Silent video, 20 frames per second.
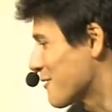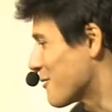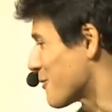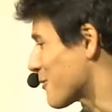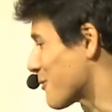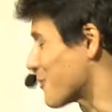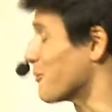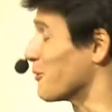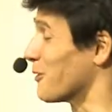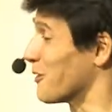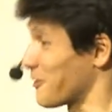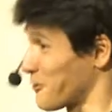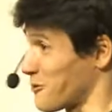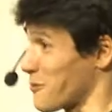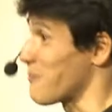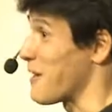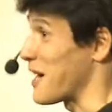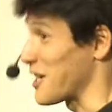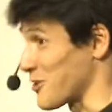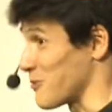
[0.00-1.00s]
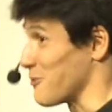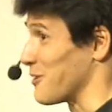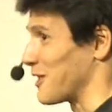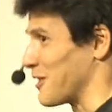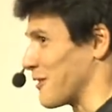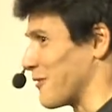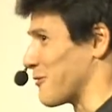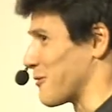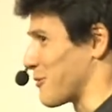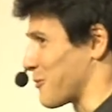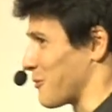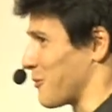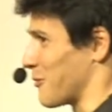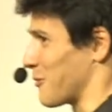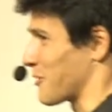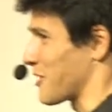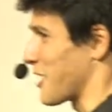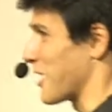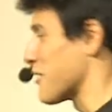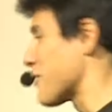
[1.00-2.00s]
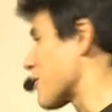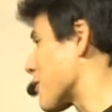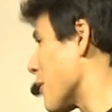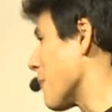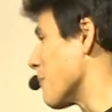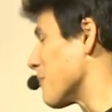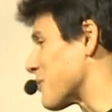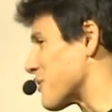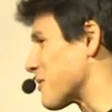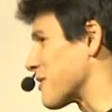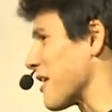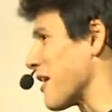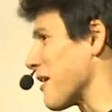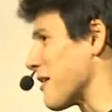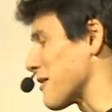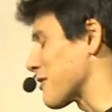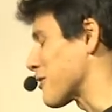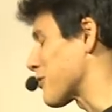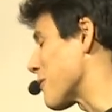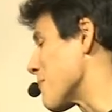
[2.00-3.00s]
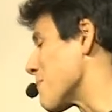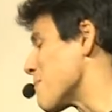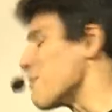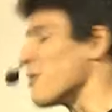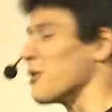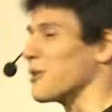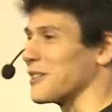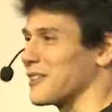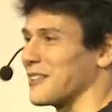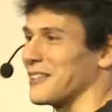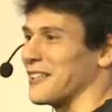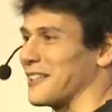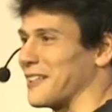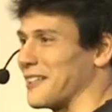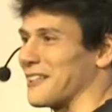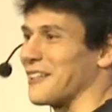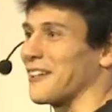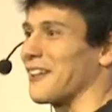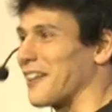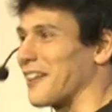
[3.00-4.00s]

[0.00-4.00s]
students, the majority of the students, at some point in their